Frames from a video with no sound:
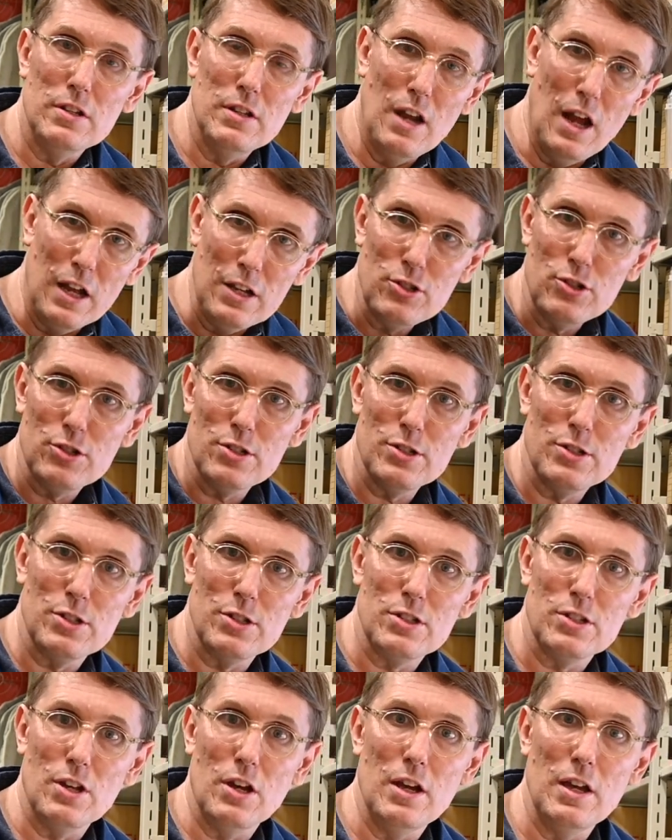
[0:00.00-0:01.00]
nudge the
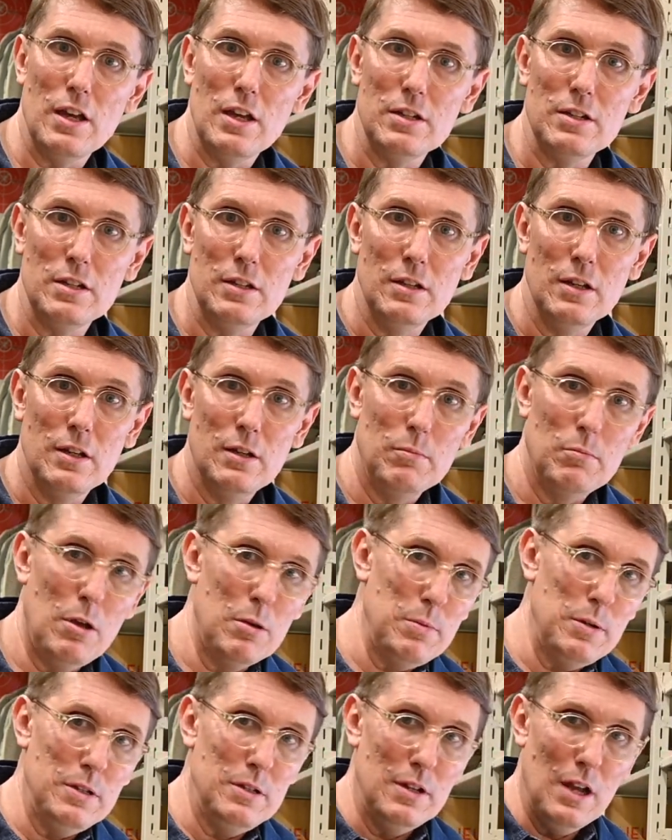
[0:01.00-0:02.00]
society,
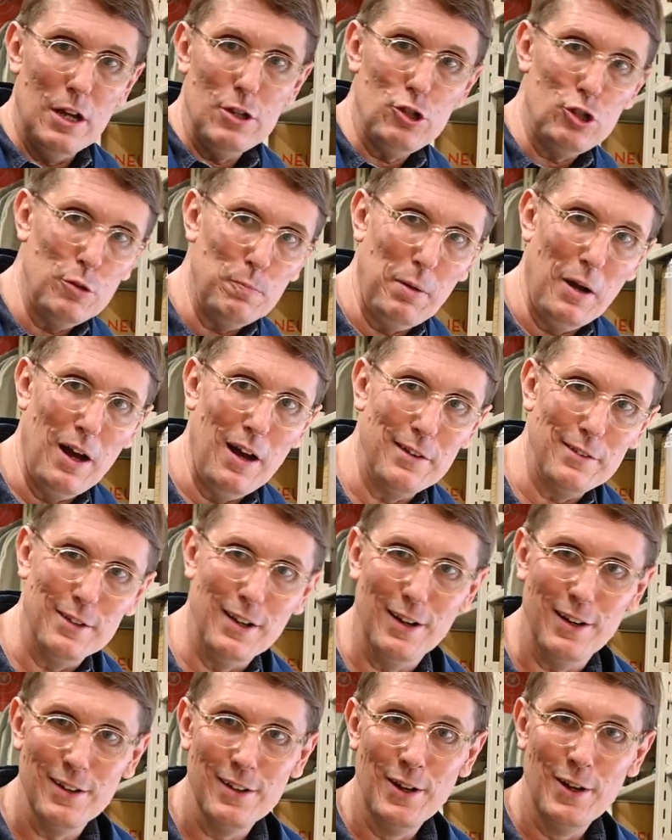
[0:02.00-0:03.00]
maybe nudge your
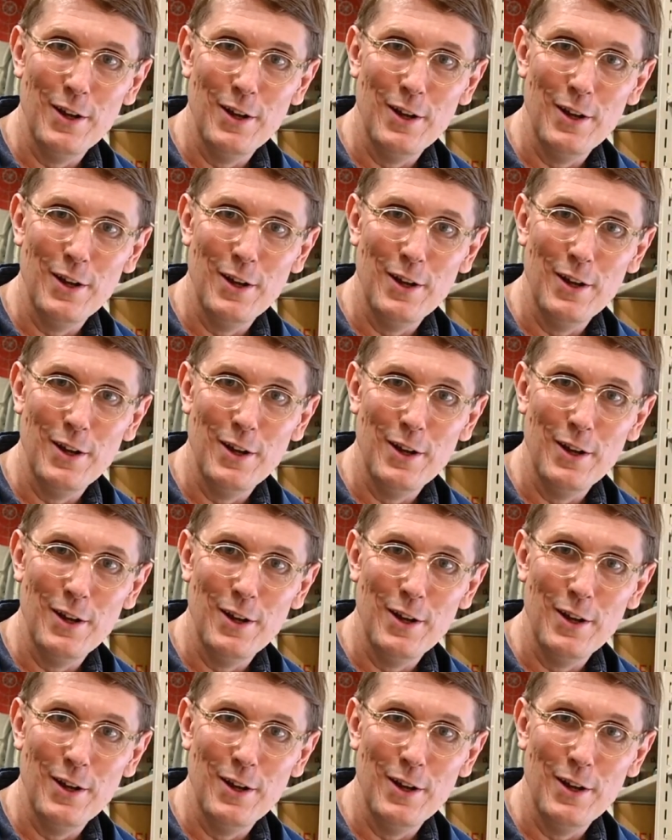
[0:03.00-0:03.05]
partner